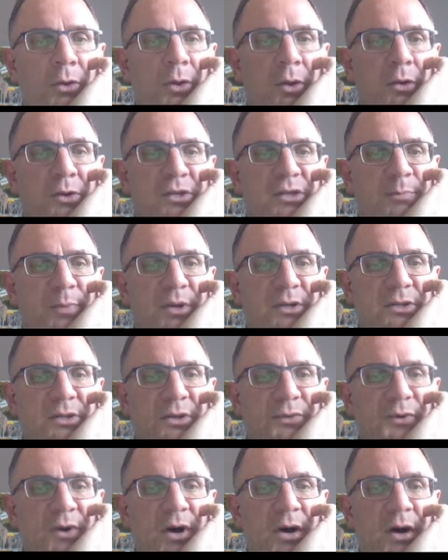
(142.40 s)

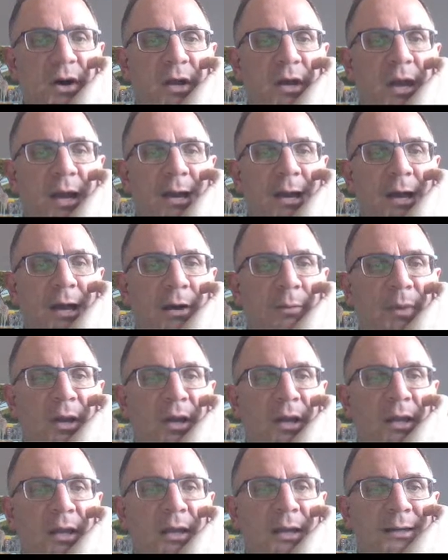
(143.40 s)
specify how
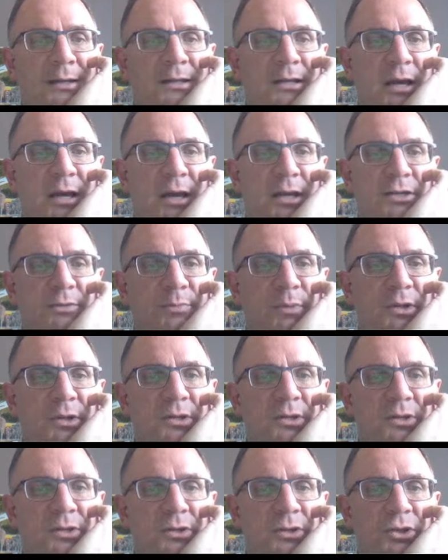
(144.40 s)
many
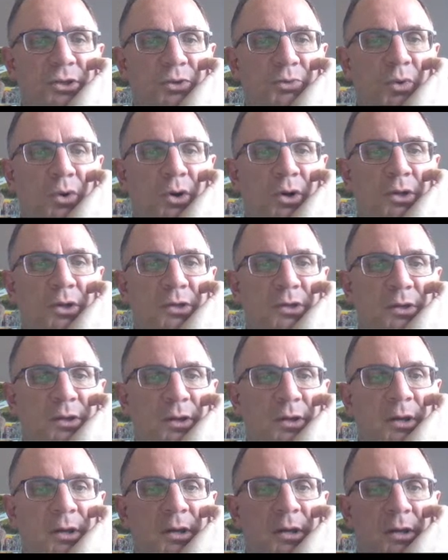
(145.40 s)
attachments you want
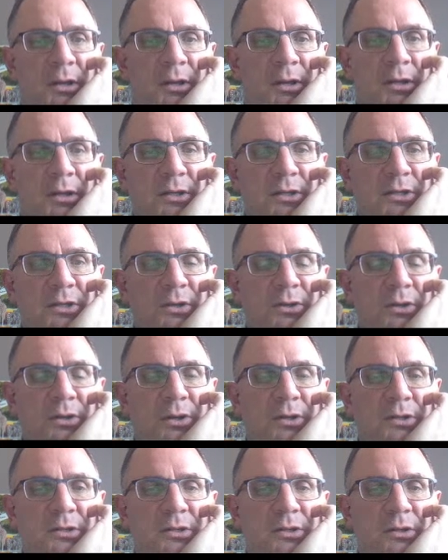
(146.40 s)
the
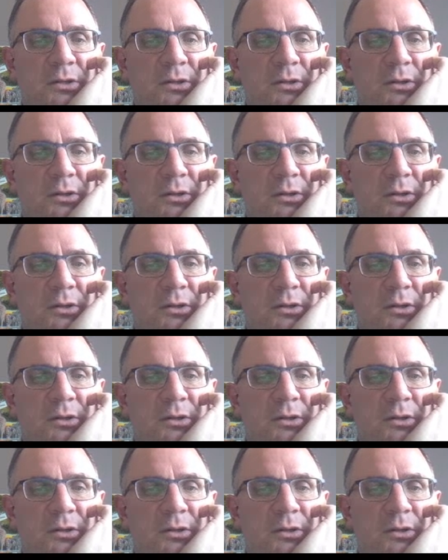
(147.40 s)
students.